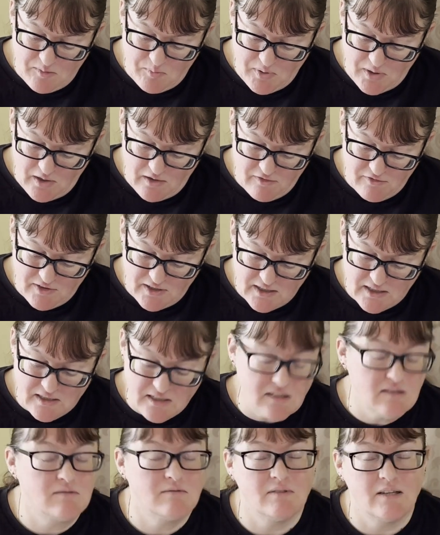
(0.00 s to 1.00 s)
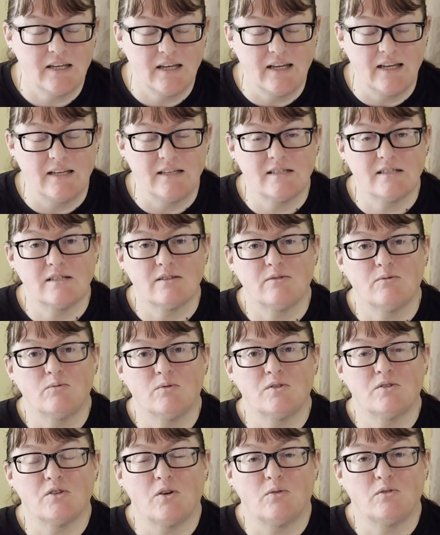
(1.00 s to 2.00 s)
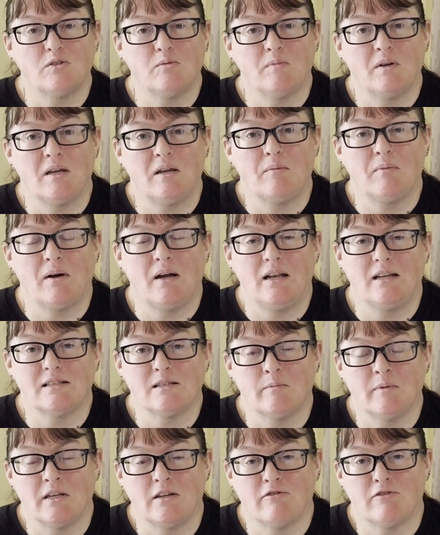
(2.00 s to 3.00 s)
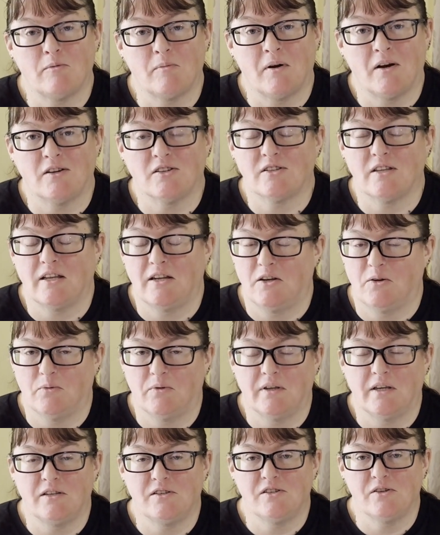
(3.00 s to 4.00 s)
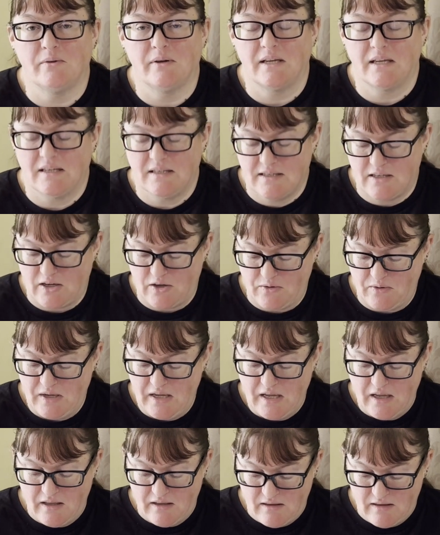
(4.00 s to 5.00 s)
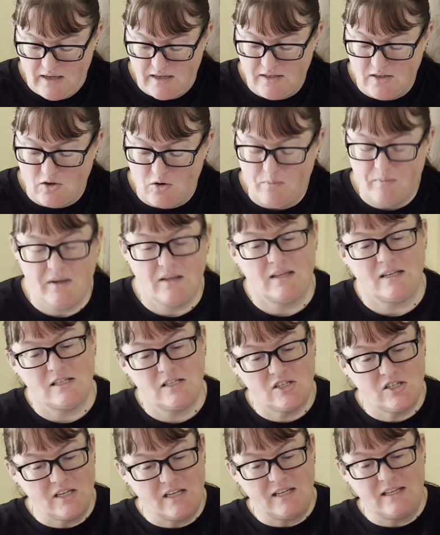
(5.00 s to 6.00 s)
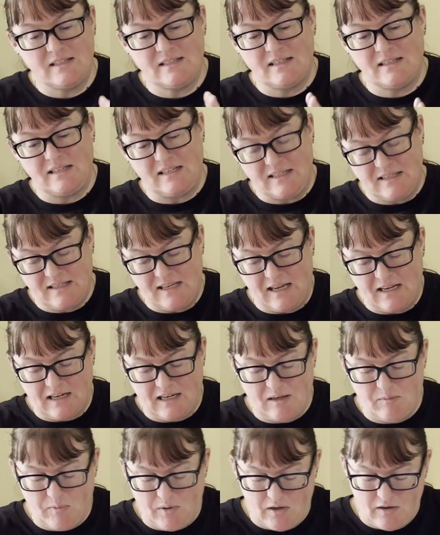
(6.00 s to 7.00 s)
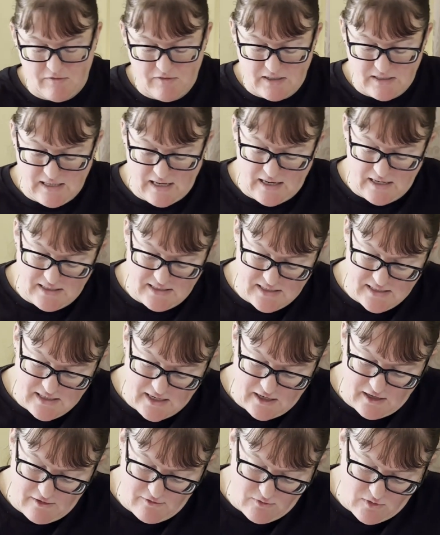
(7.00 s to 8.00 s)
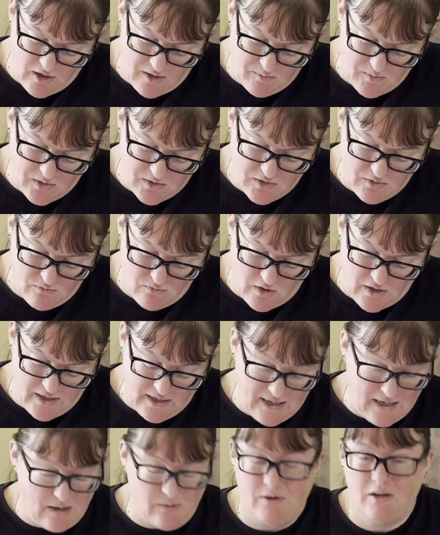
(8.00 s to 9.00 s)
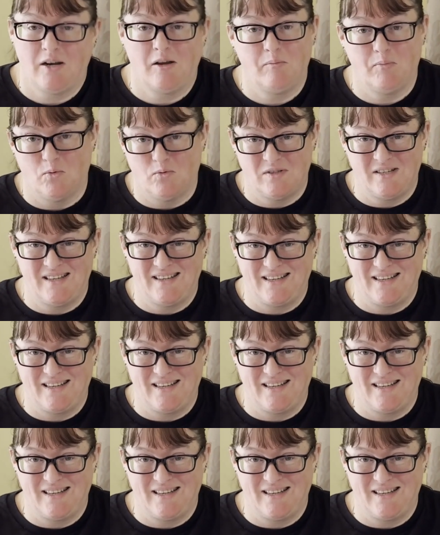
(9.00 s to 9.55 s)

perfect. It was sold to me by Les Amis de Fromage. They know what they're doing. So they told me this cheese is exactly perfect at its state of ripeness right now, and I bought it